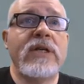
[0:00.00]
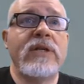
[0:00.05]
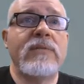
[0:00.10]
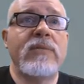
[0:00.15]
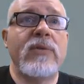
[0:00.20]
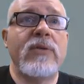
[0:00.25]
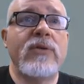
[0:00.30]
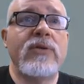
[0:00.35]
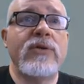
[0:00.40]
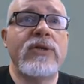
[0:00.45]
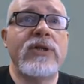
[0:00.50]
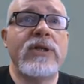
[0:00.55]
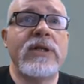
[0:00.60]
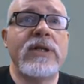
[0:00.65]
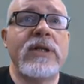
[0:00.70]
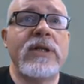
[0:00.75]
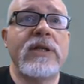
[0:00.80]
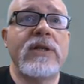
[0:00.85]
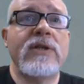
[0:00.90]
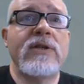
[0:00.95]

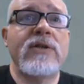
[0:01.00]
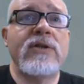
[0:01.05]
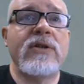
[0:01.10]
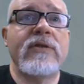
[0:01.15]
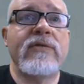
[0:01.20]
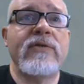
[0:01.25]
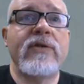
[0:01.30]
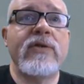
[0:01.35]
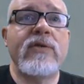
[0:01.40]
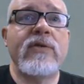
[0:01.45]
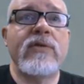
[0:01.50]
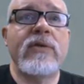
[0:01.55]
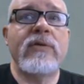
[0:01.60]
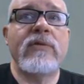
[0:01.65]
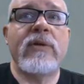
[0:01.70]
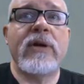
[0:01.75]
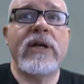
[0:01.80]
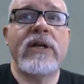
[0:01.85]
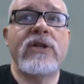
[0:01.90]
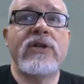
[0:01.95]
motion in the cervical and
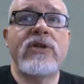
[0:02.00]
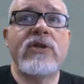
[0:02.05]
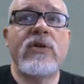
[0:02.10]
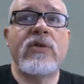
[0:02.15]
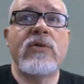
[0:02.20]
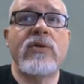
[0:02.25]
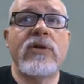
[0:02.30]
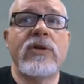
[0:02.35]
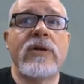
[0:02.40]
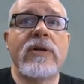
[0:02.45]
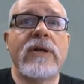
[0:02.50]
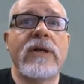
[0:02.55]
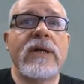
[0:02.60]
right shoulder,